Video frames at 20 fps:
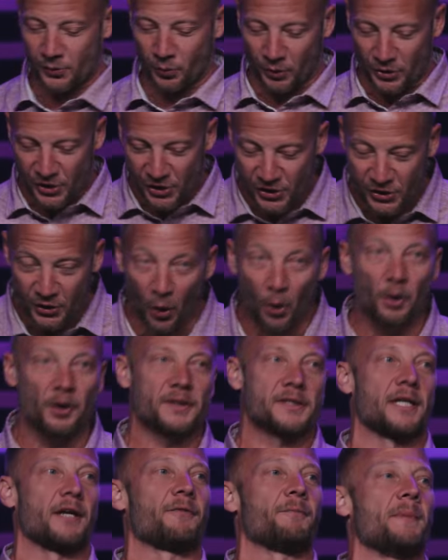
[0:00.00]

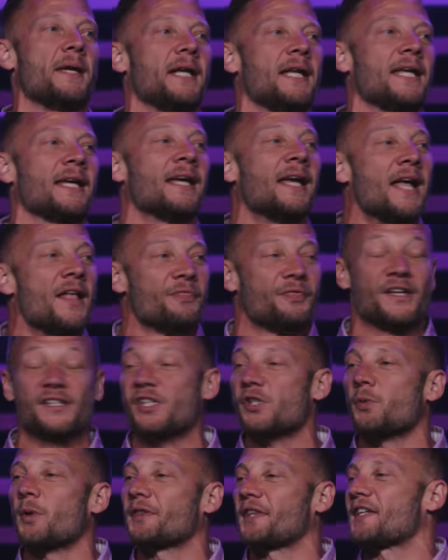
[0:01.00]
restorative, meaning this
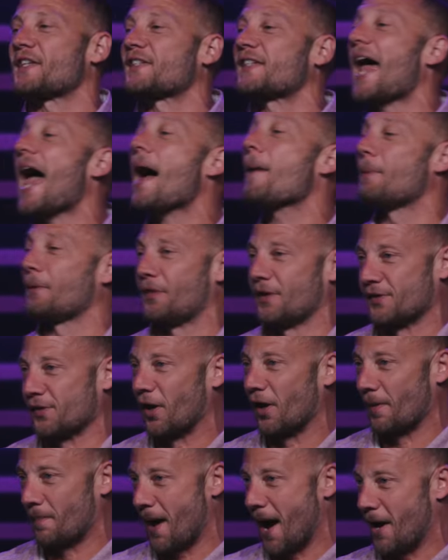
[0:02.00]
is what the Sabbath is
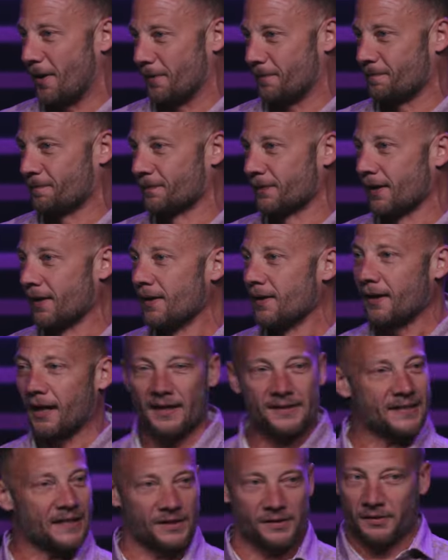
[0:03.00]
all about. God
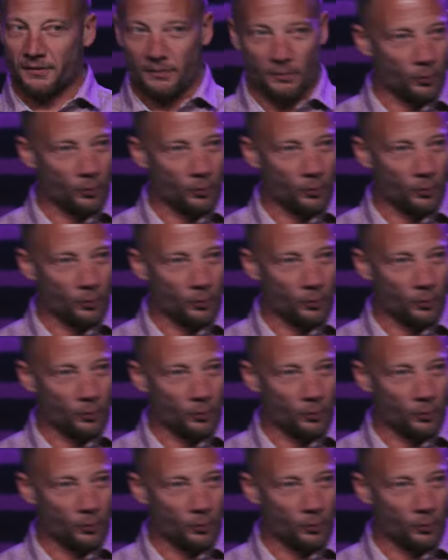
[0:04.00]
says,